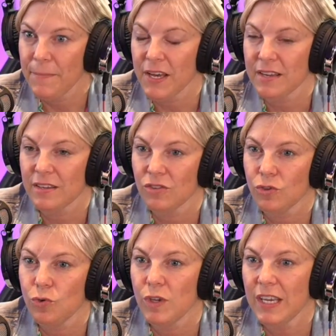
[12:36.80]
But
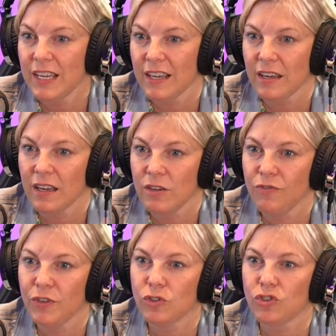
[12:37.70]
you eat it and
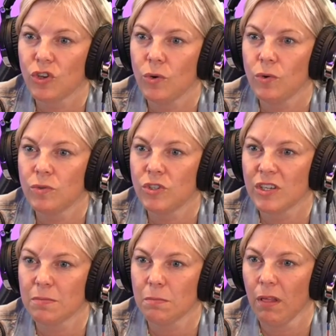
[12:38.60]
you feel so
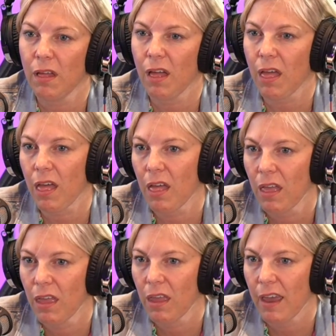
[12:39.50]
just
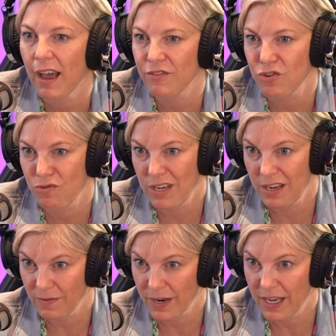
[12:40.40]
after you
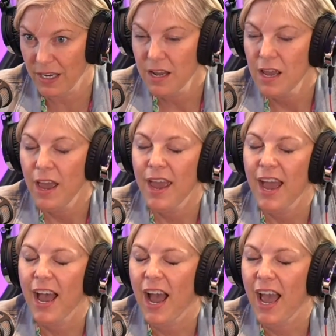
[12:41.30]
eat it, right?
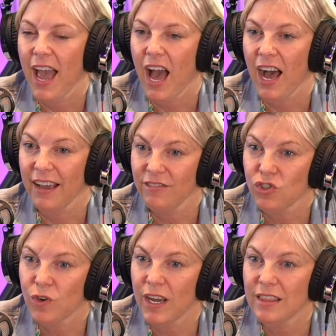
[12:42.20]

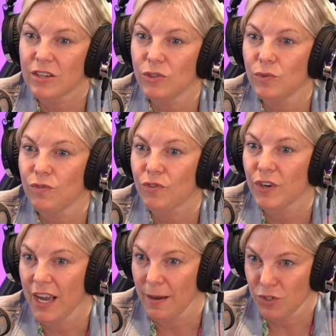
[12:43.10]
I've tried the
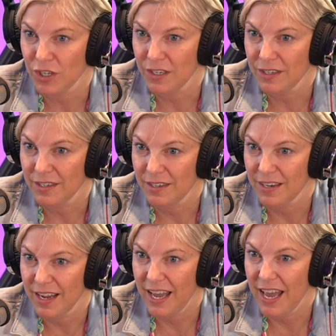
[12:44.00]
gluten-free option.
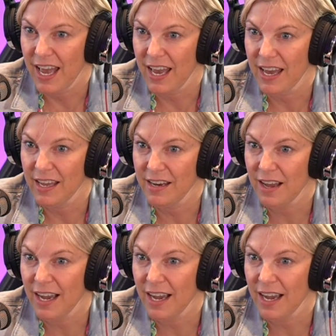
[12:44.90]
And